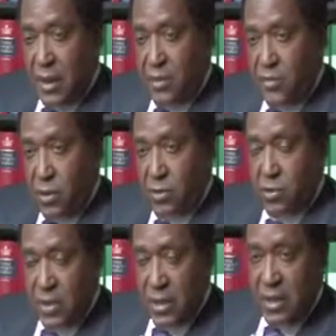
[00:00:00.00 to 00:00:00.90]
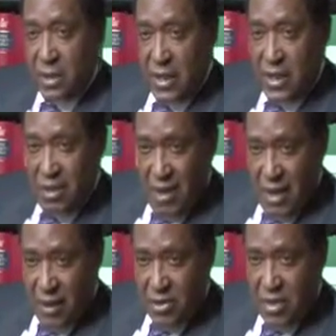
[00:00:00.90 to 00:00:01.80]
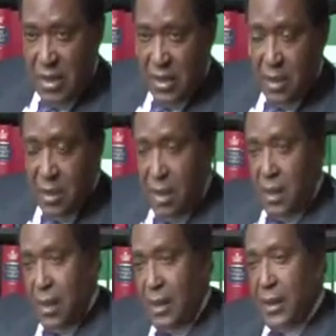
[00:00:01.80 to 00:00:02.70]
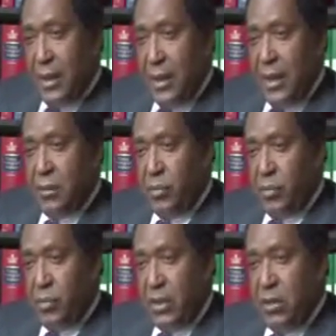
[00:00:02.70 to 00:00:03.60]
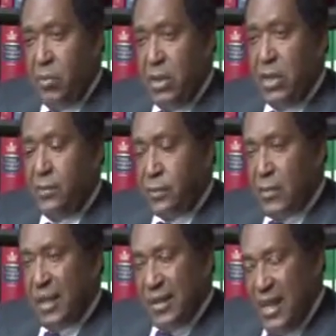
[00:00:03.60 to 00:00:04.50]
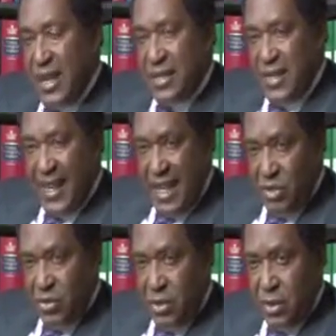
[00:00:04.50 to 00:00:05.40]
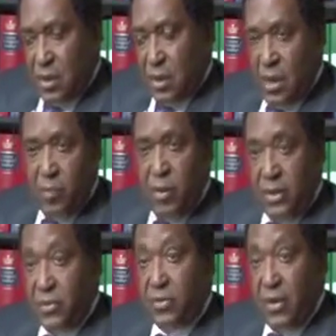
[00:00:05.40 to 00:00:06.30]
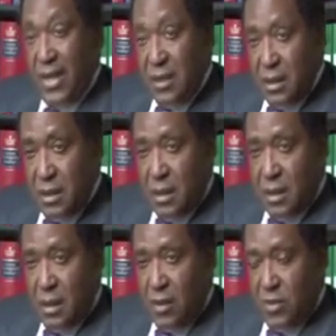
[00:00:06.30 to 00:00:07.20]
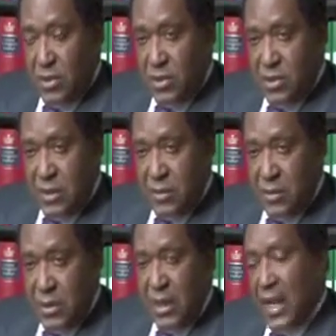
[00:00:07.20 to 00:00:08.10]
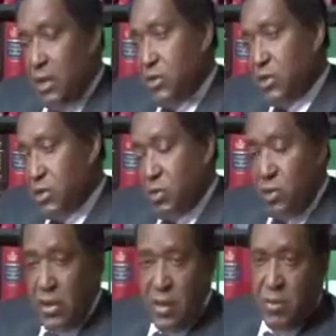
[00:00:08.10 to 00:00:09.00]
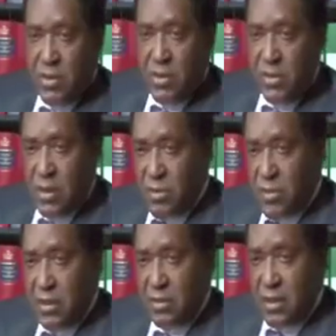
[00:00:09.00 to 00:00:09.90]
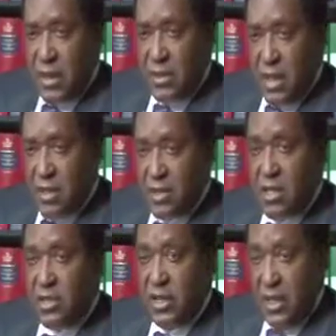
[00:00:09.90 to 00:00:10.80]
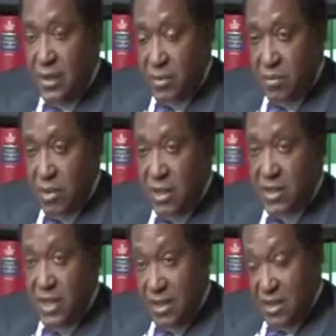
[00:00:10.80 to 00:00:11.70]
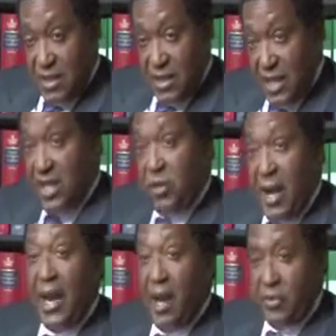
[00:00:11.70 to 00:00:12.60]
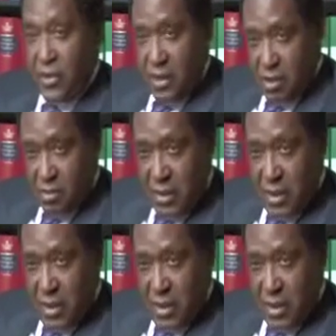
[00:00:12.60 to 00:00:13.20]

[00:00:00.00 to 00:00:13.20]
it confirms what the other lady has said, but it really casts doubt upon the friend of Mr. Zimmerman and on the story that Mr. Zimmerman has essentially given, because he says he cried out for help.